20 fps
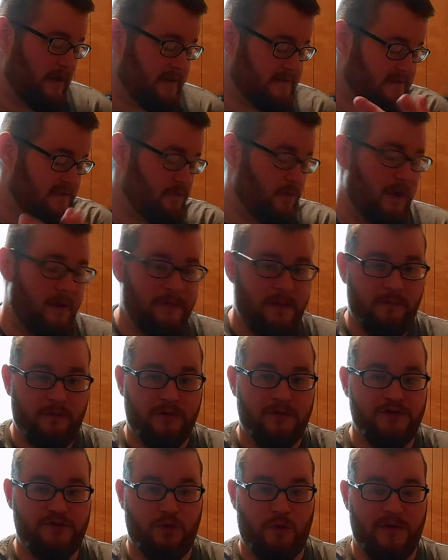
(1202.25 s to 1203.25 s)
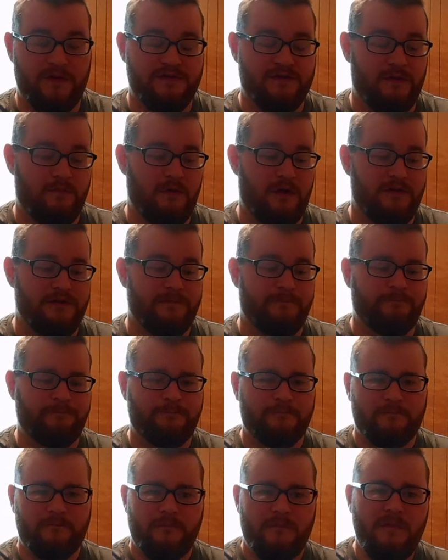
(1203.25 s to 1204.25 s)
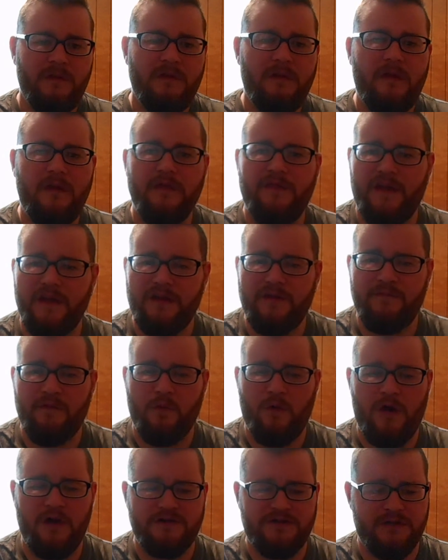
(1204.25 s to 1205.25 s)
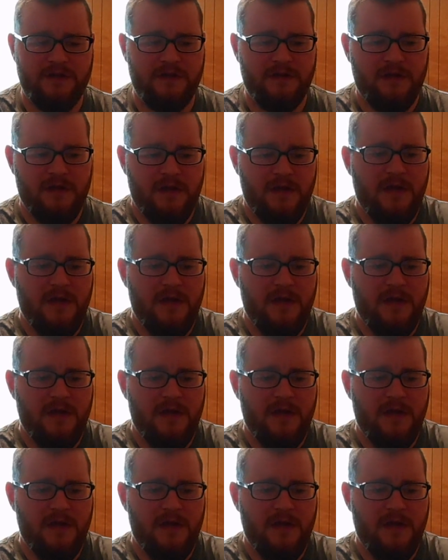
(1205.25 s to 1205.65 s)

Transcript: I see why people enjoy it so much. Thank you for watching.